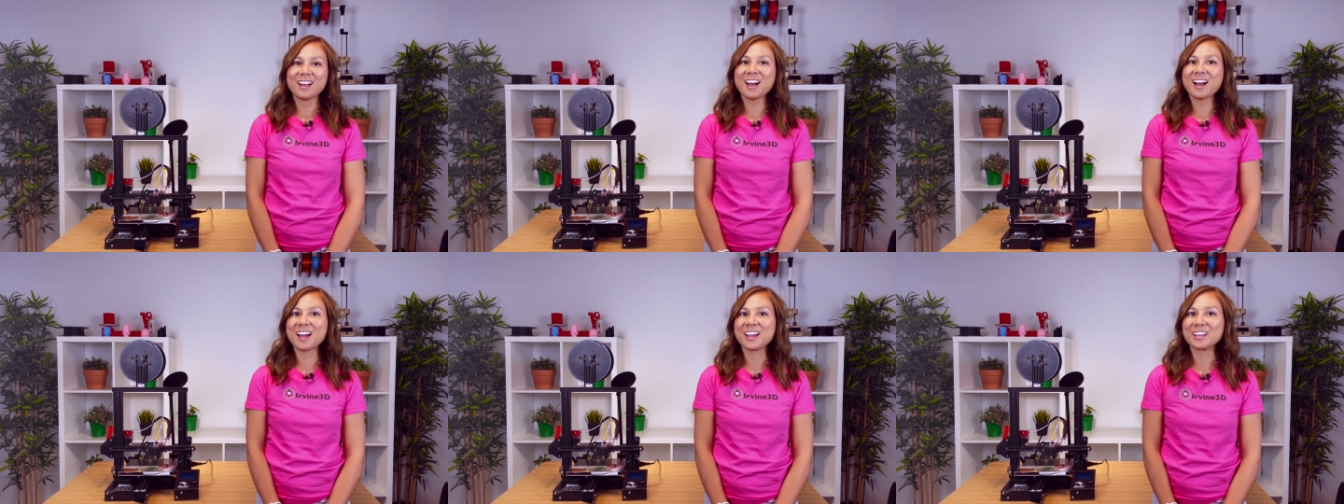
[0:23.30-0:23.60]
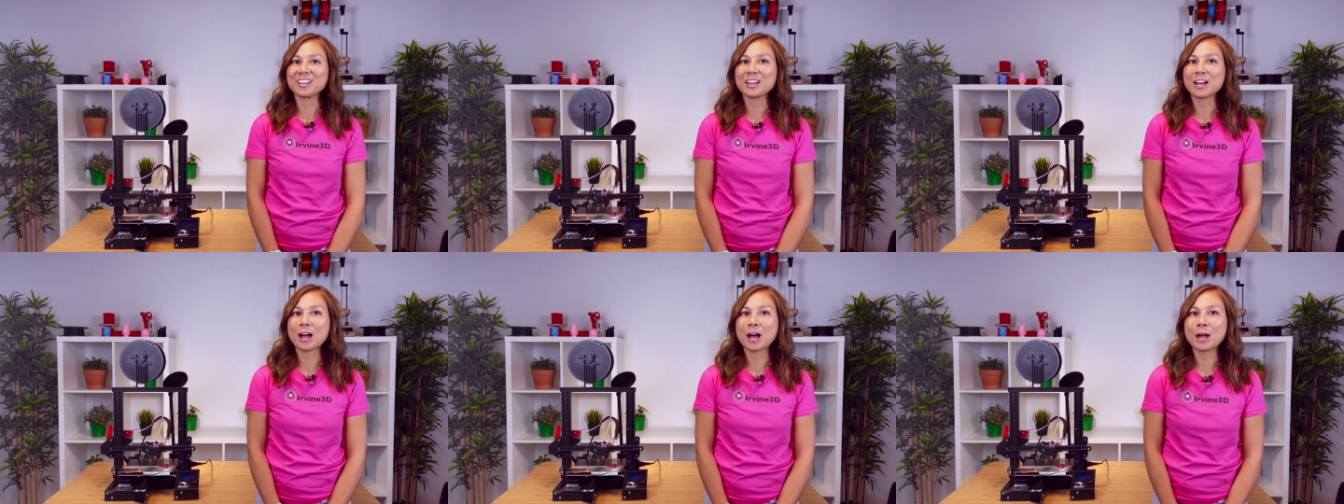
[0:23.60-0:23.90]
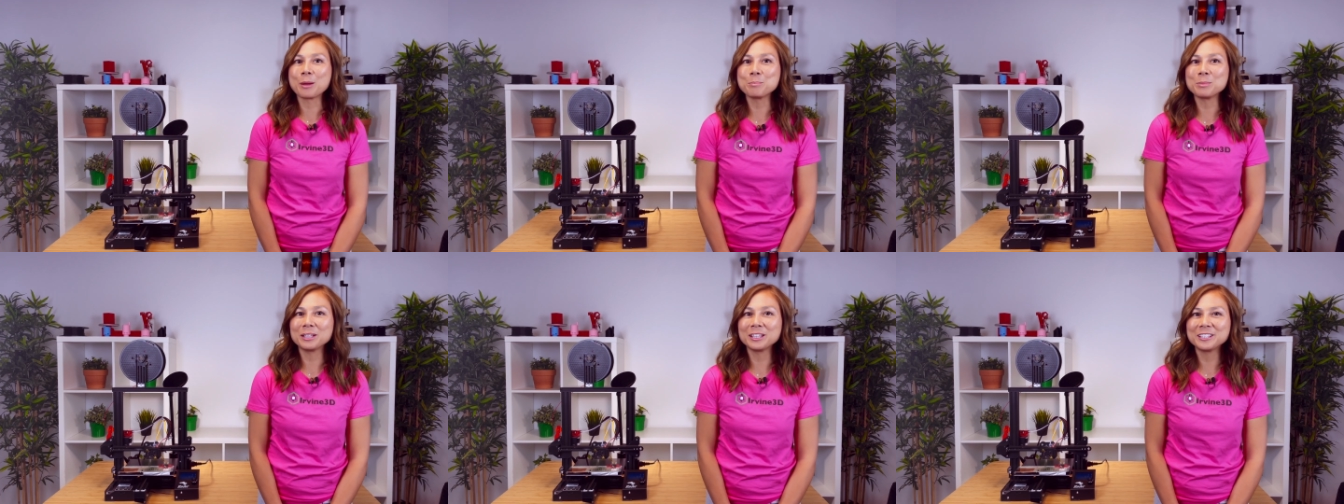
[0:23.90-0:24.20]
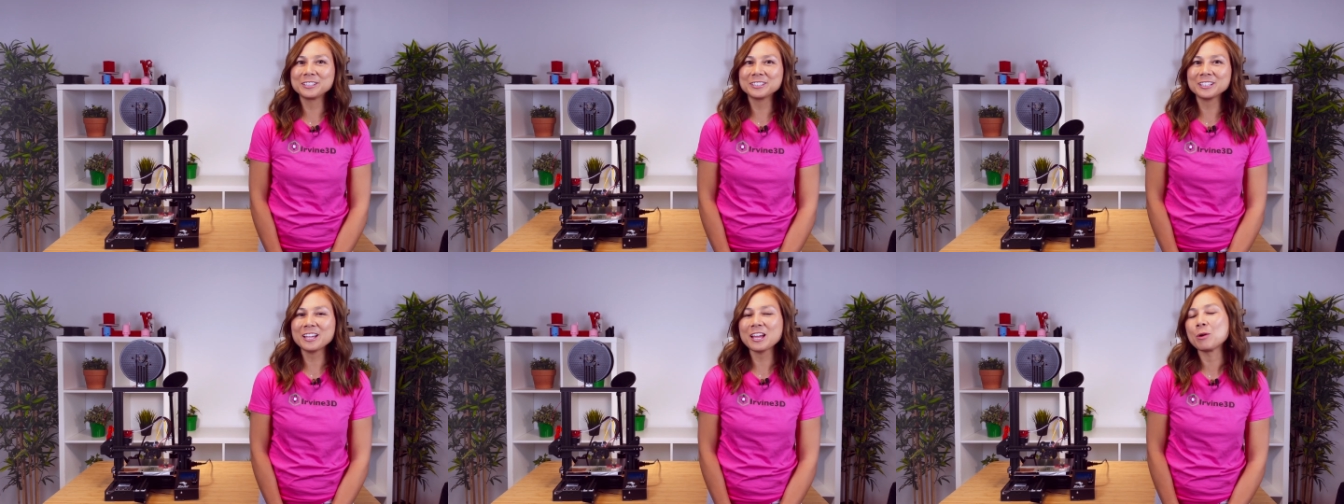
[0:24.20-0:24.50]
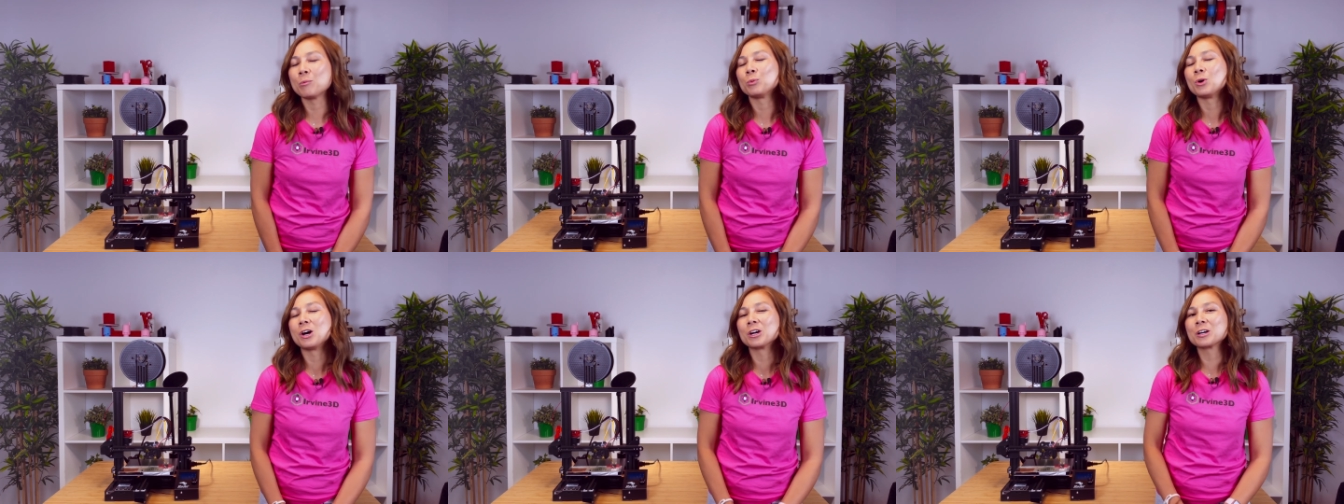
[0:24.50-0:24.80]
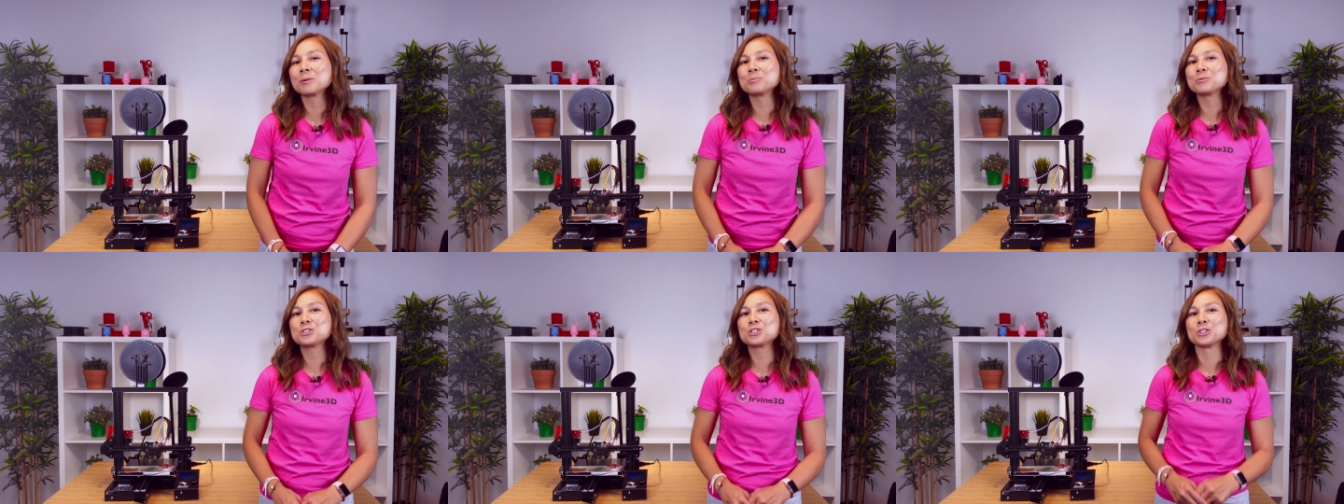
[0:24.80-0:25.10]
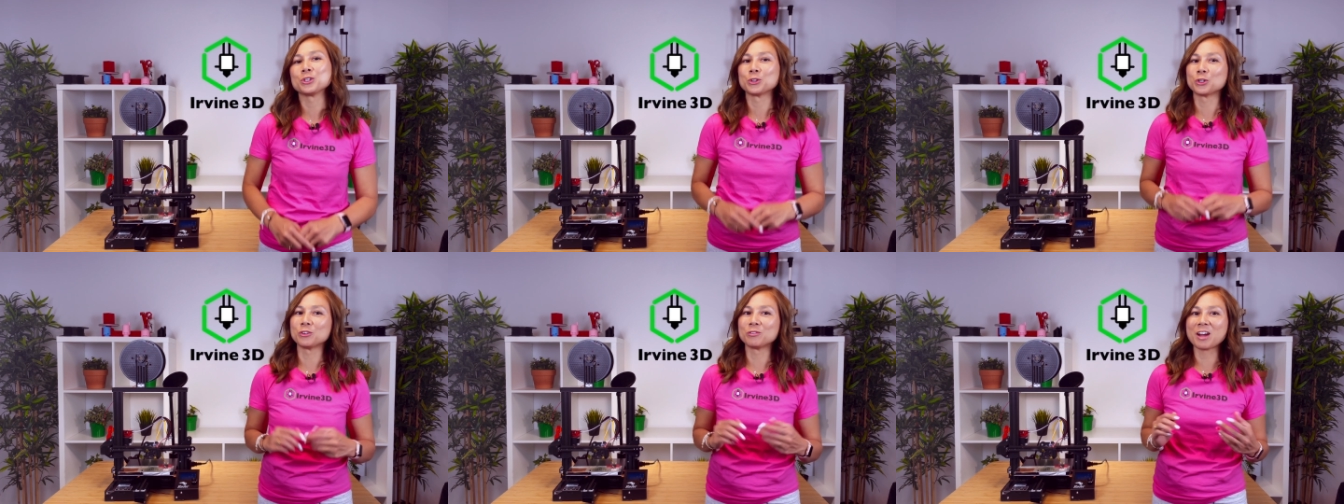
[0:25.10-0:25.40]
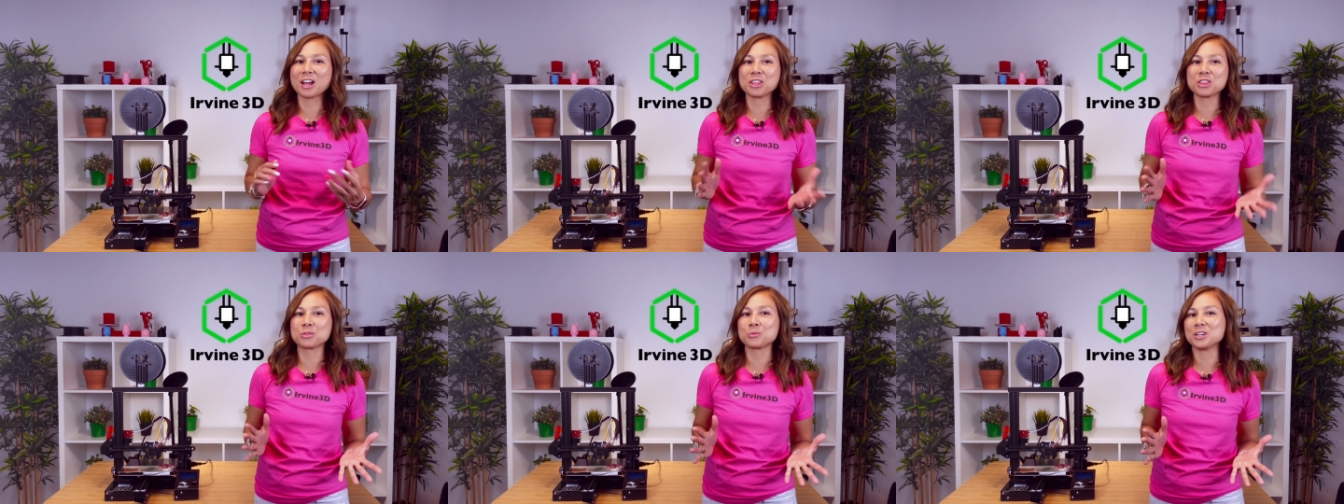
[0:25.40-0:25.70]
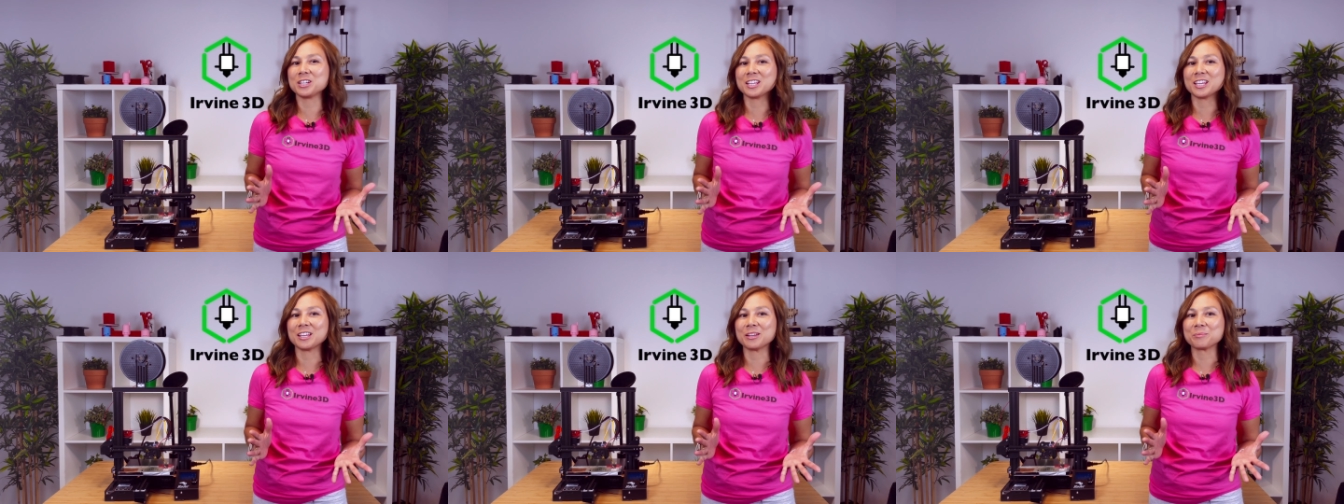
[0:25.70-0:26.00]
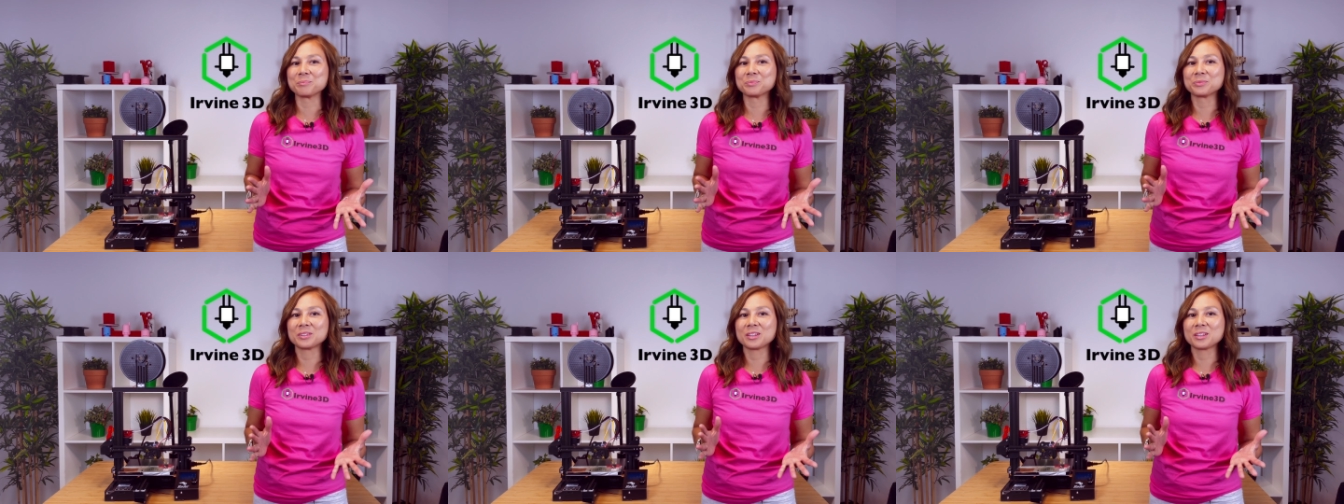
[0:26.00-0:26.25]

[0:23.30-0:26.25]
Hi, I'm Melinda and welcome to Irvine three D.